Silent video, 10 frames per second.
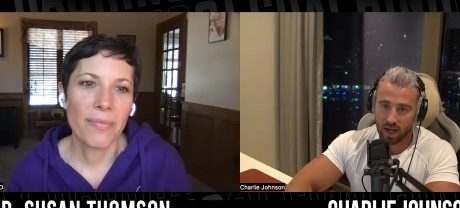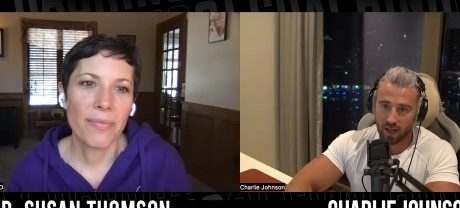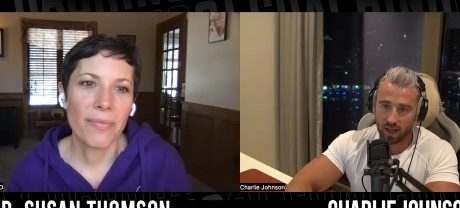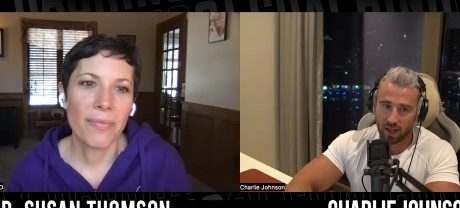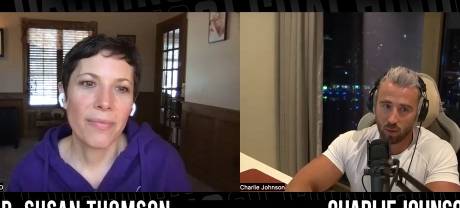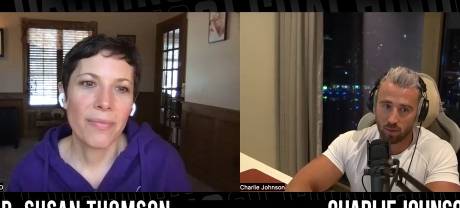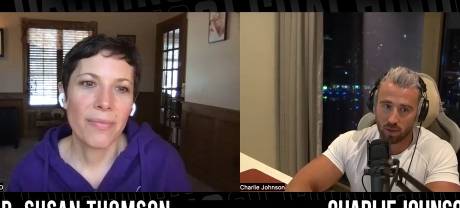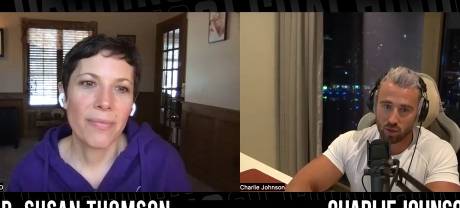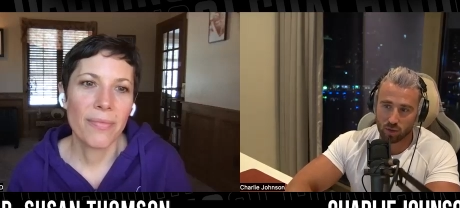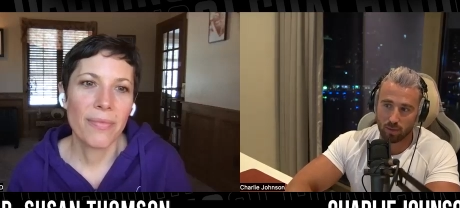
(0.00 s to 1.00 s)
Speaker 1: and then they
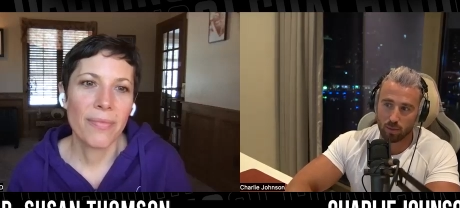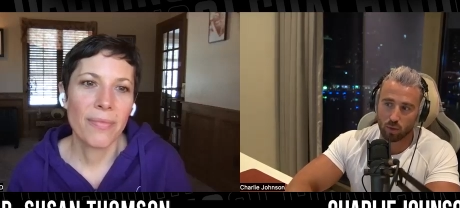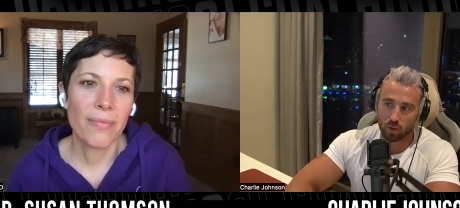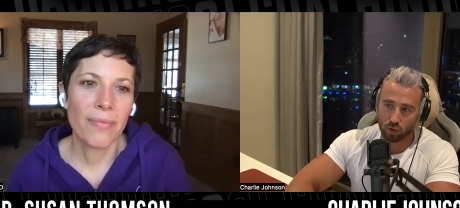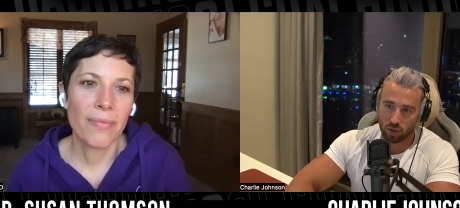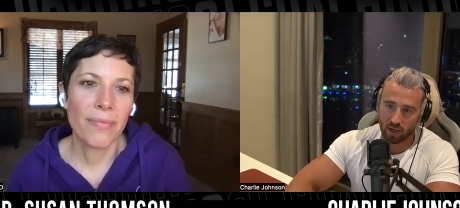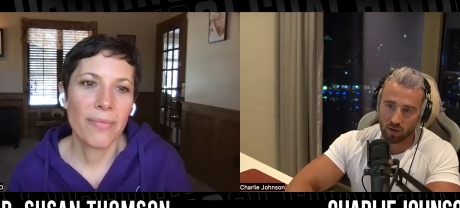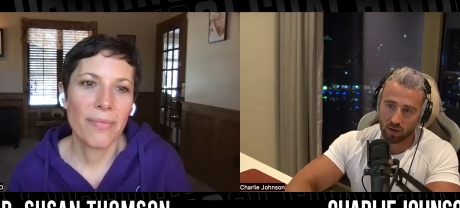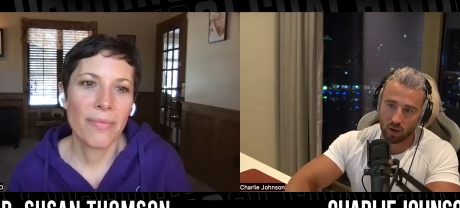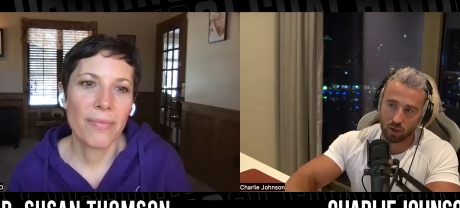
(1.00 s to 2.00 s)
almost try and pull the
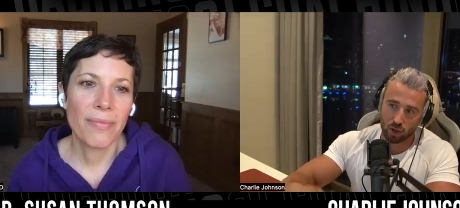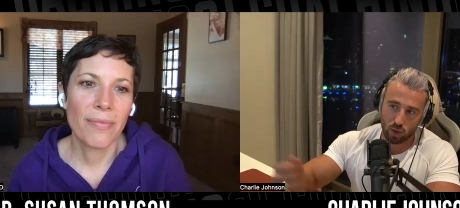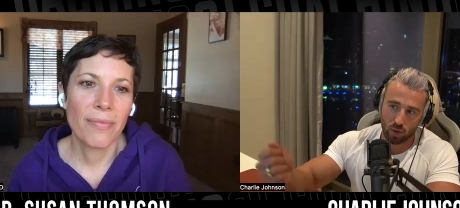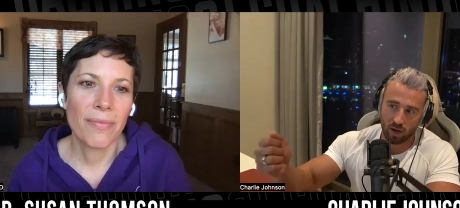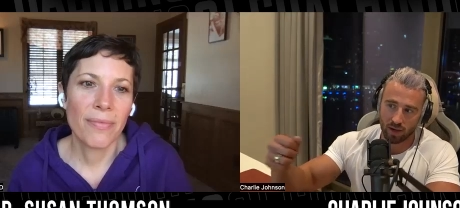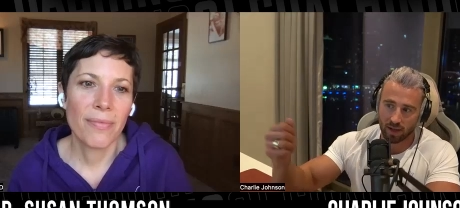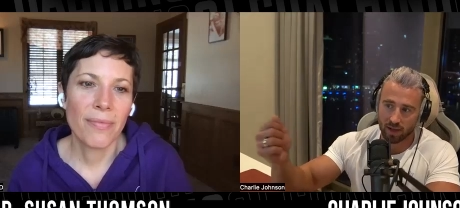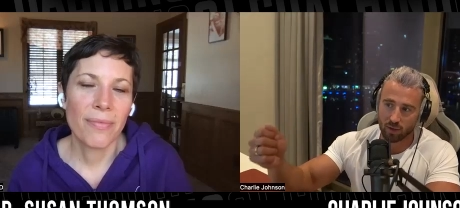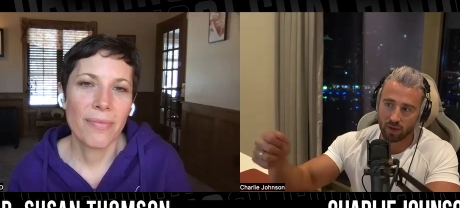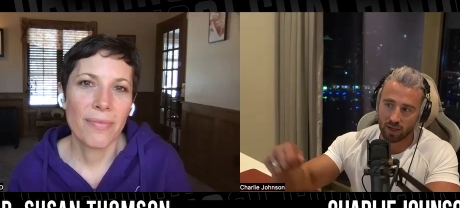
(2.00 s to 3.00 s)
trigger and go too hard,
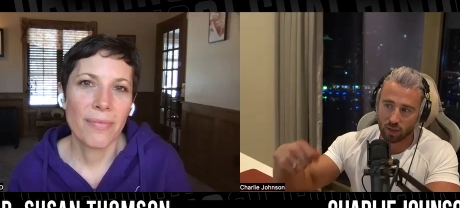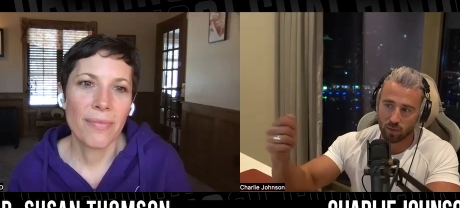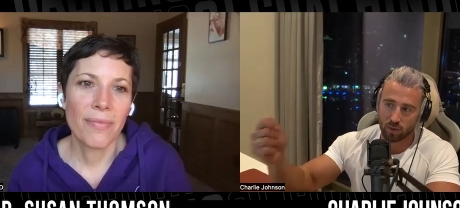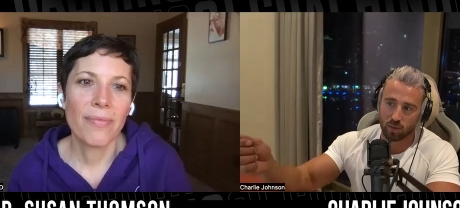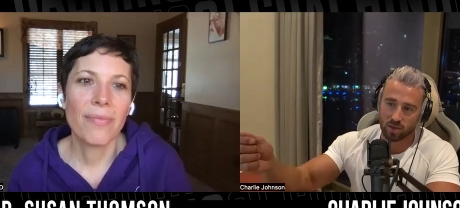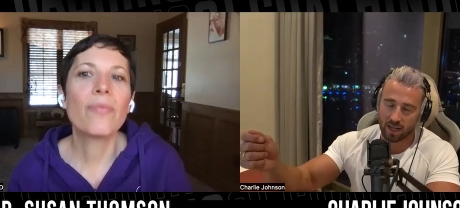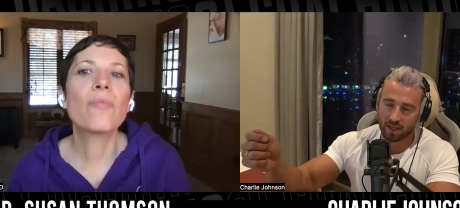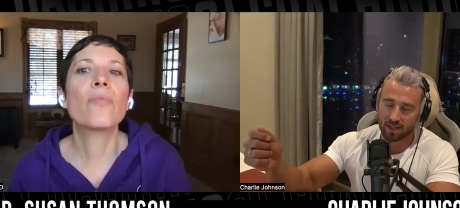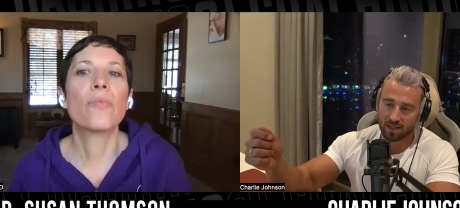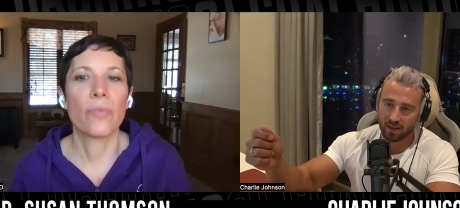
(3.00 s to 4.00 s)
undereat, too too much
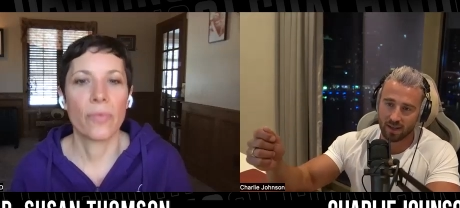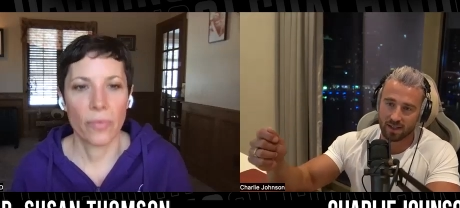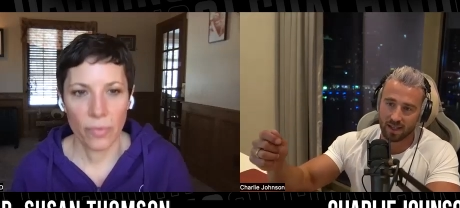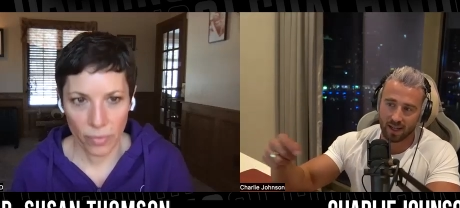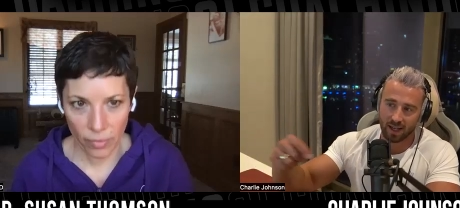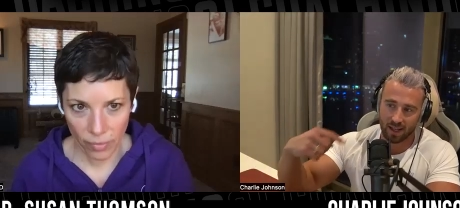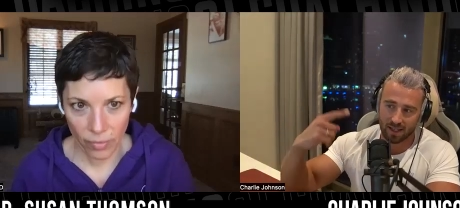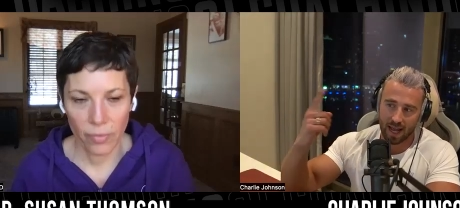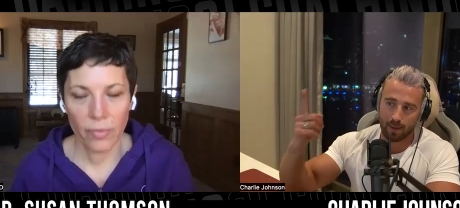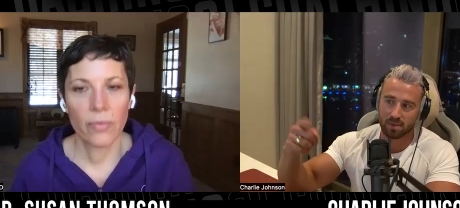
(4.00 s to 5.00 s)
exercise, and then get in
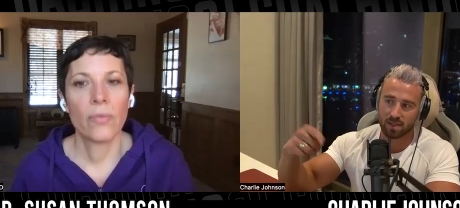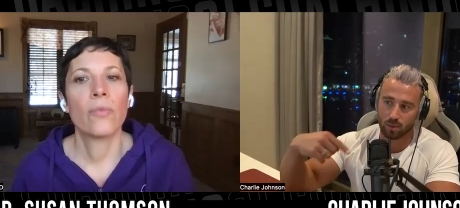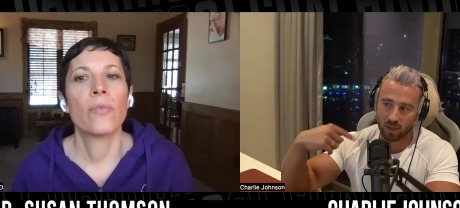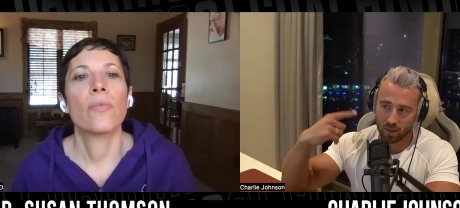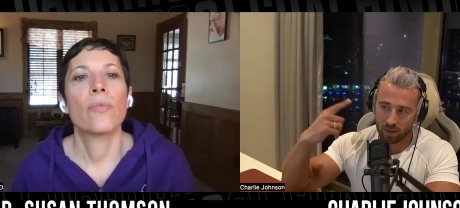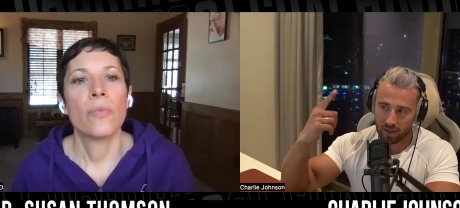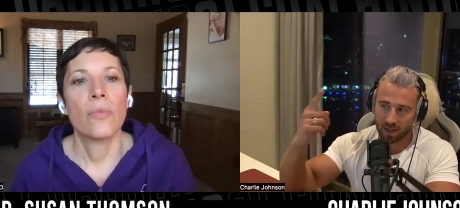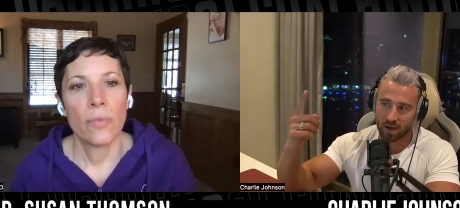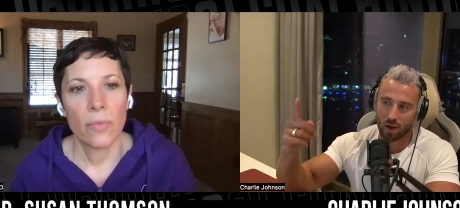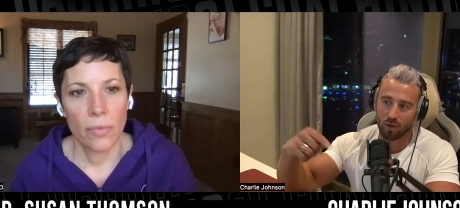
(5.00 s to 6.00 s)
this hamster wheel
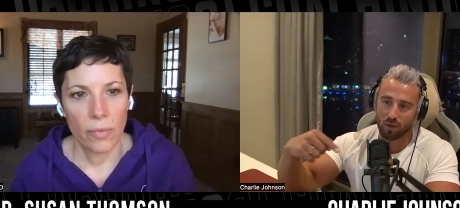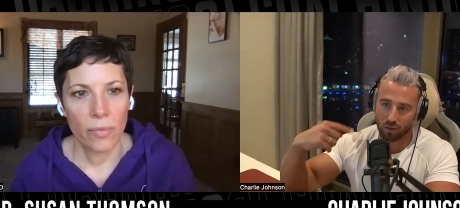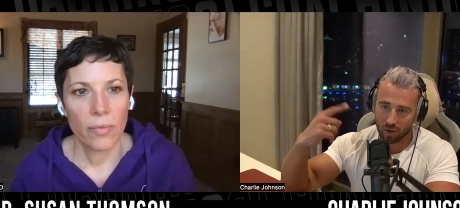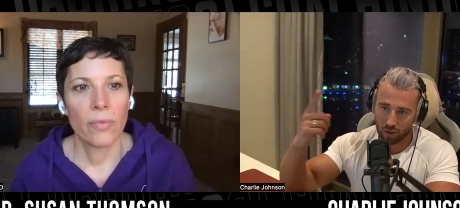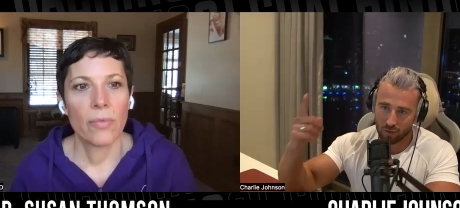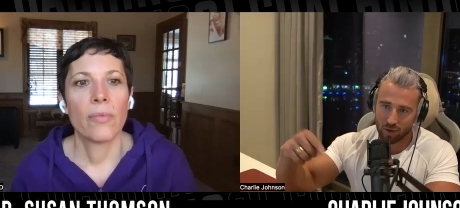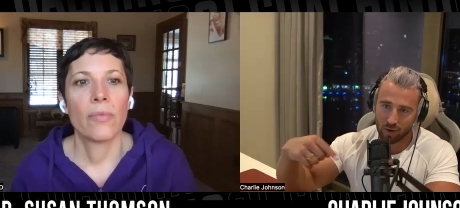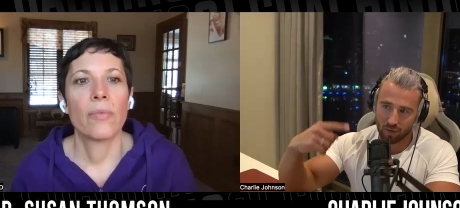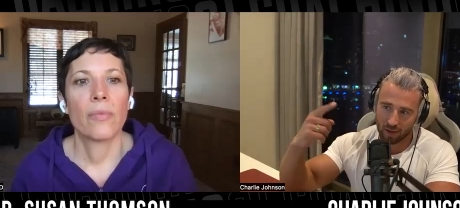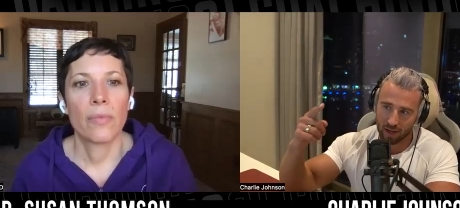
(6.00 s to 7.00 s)
that over and over and
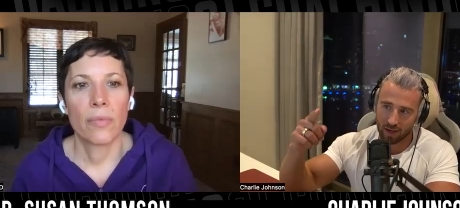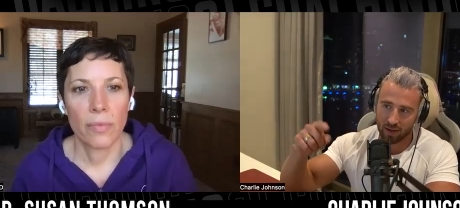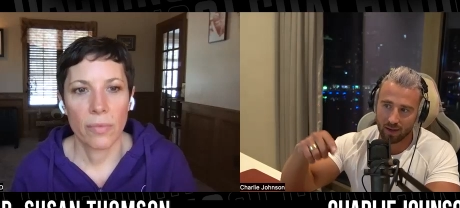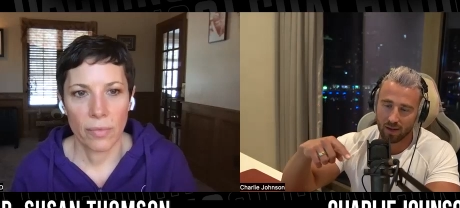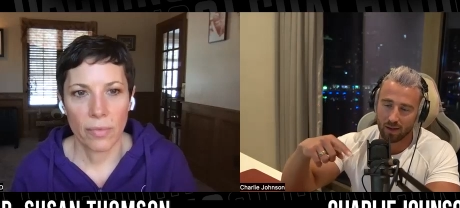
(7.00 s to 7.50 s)
over again.